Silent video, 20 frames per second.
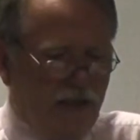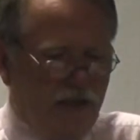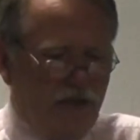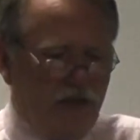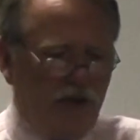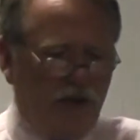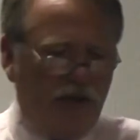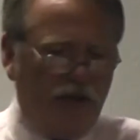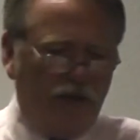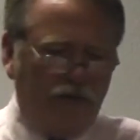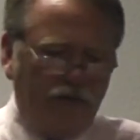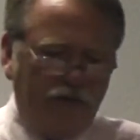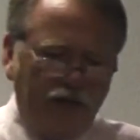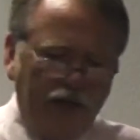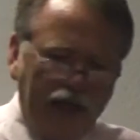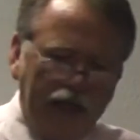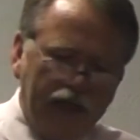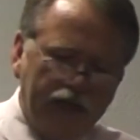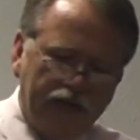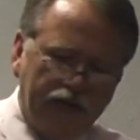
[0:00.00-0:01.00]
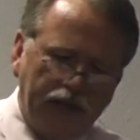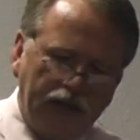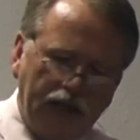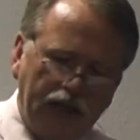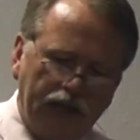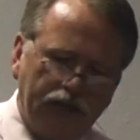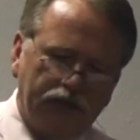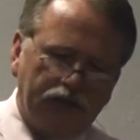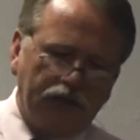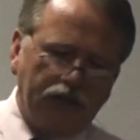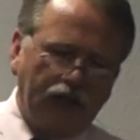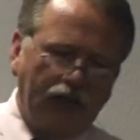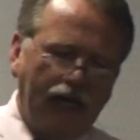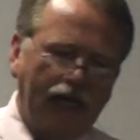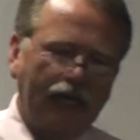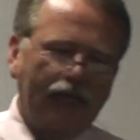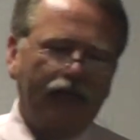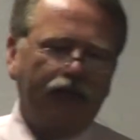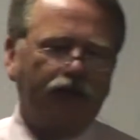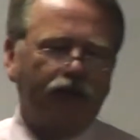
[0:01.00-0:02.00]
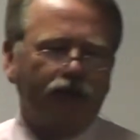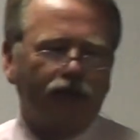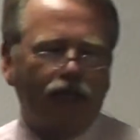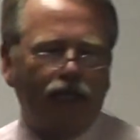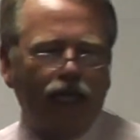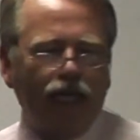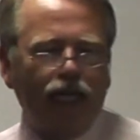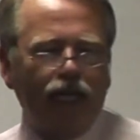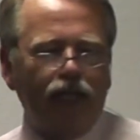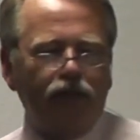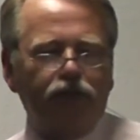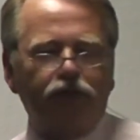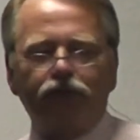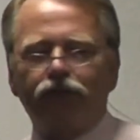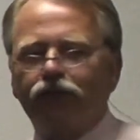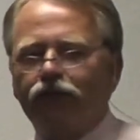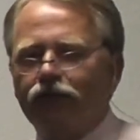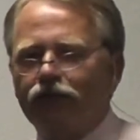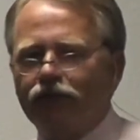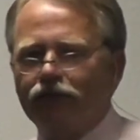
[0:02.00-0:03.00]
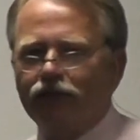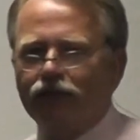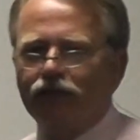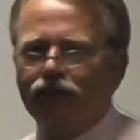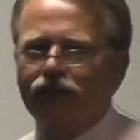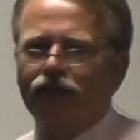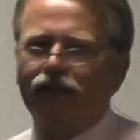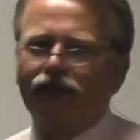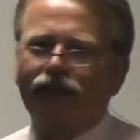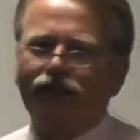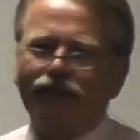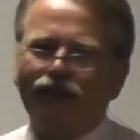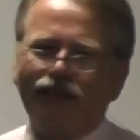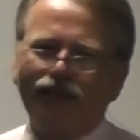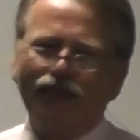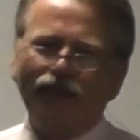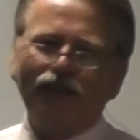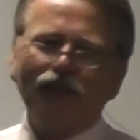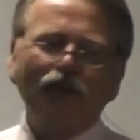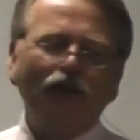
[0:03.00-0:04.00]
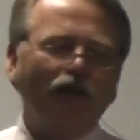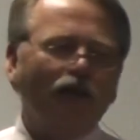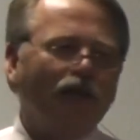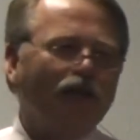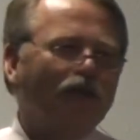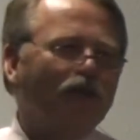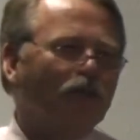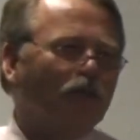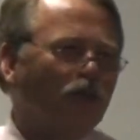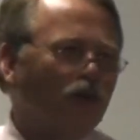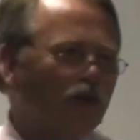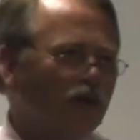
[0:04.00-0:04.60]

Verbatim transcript: So if these things are not in your life, you need some